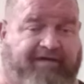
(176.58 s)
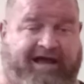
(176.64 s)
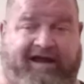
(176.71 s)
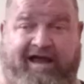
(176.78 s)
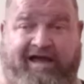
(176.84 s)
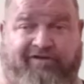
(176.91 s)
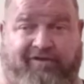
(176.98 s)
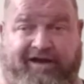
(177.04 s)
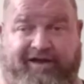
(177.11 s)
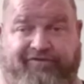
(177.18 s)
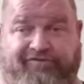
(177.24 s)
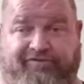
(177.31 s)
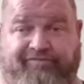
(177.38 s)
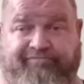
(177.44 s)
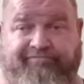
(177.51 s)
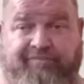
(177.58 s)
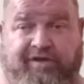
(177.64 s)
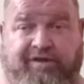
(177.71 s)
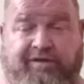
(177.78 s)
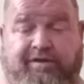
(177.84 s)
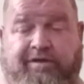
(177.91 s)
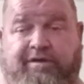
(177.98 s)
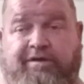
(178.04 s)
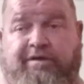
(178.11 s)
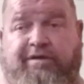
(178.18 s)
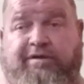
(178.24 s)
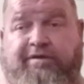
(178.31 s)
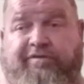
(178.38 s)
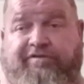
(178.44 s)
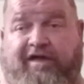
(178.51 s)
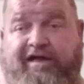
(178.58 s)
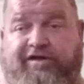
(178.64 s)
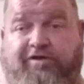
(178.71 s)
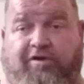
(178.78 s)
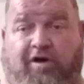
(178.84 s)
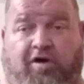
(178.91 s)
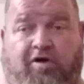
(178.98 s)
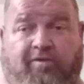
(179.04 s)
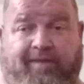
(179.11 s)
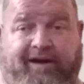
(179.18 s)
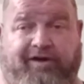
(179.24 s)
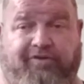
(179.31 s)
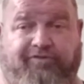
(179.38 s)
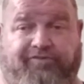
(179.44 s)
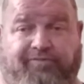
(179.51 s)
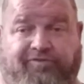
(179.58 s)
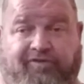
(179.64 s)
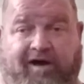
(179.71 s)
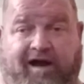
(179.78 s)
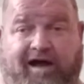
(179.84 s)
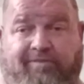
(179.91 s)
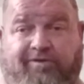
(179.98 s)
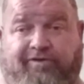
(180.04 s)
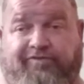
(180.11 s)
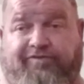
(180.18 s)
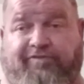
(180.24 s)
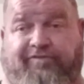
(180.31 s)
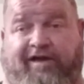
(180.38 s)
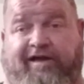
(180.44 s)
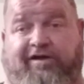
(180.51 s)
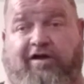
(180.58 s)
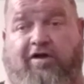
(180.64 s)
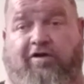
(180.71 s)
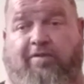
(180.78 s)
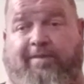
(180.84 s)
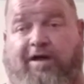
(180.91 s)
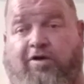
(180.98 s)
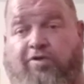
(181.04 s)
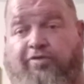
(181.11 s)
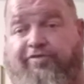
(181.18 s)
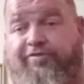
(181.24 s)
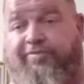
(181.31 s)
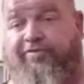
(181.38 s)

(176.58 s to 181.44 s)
I digress. Thank you to all my new subscribers. Thank you to all my old